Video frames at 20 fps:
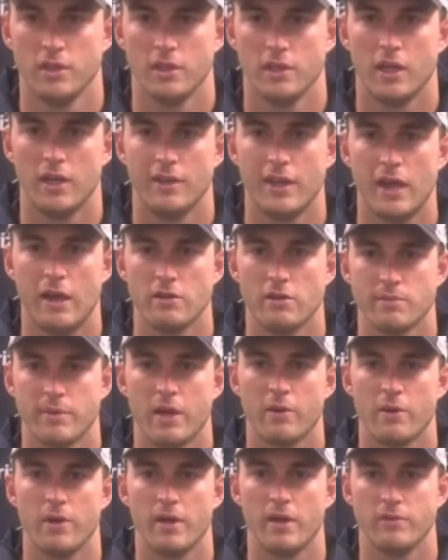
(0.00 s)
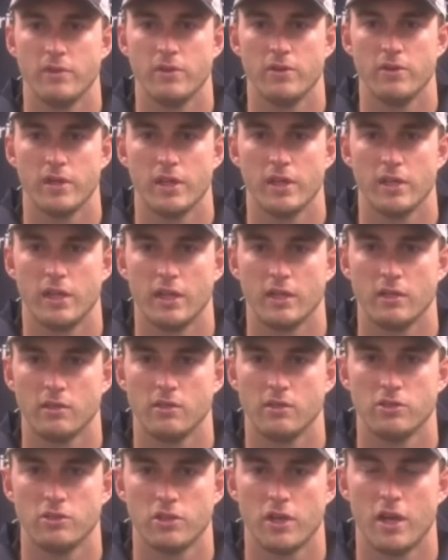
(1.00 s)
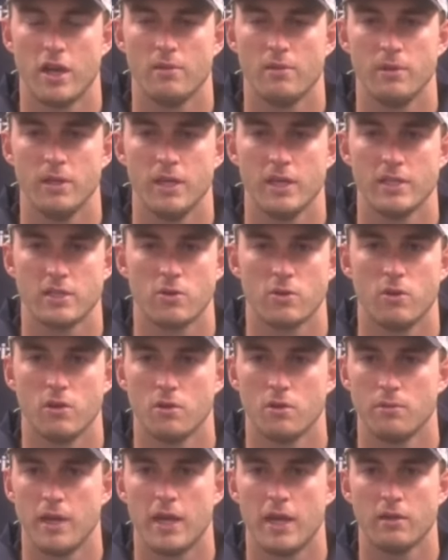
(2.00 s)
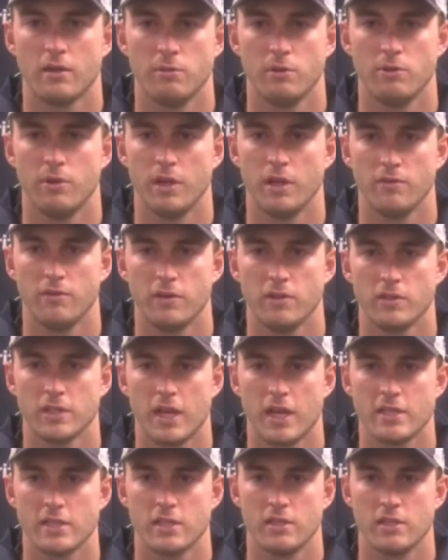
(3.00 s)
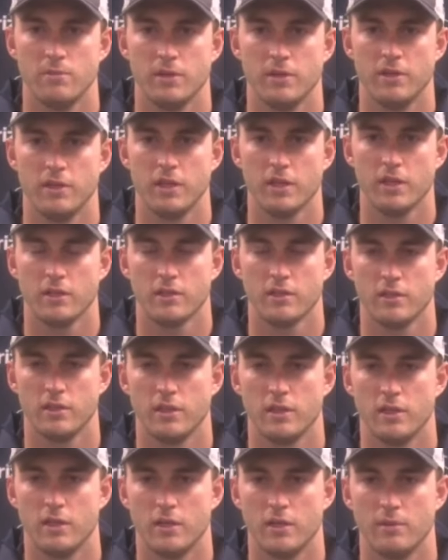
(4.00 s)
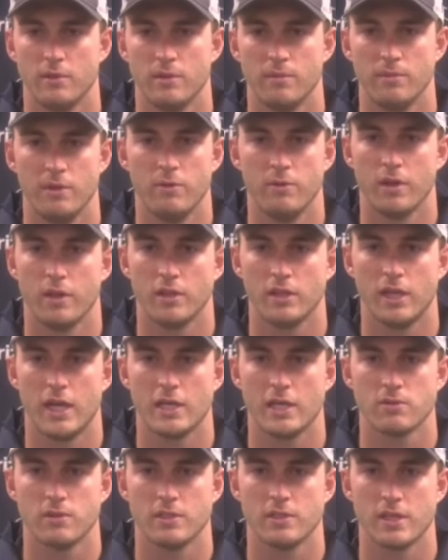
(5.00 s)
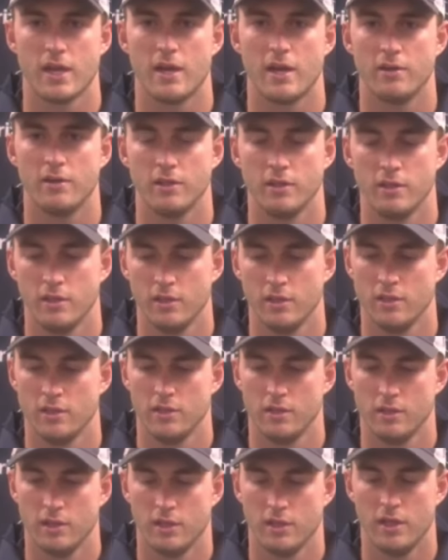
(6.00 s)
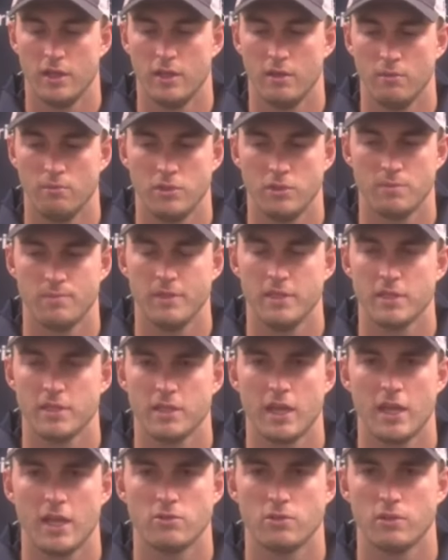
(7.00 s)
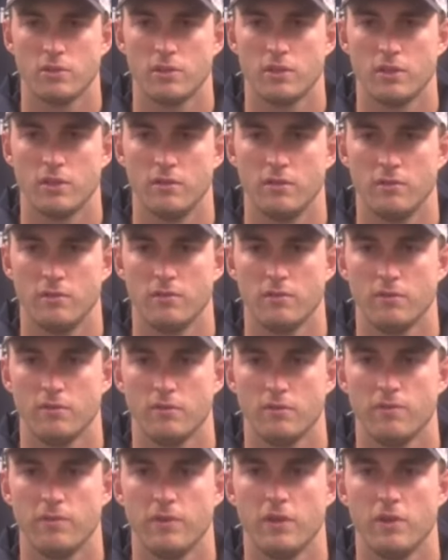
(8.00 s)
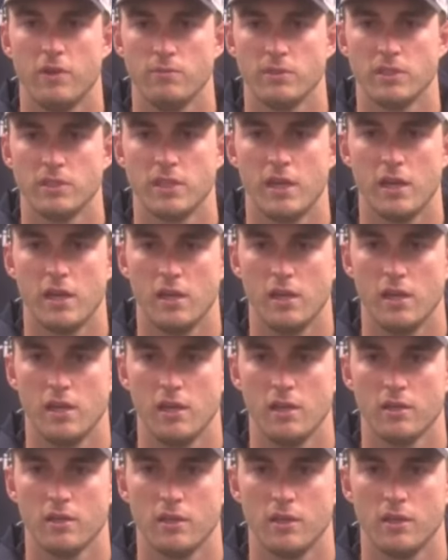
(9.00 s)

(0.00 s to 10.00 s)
And that was my way of doing it. Like, try to be as a quarterback, be one of the first guys in the building and be one of the last ones out, and just be scheduled and film, study,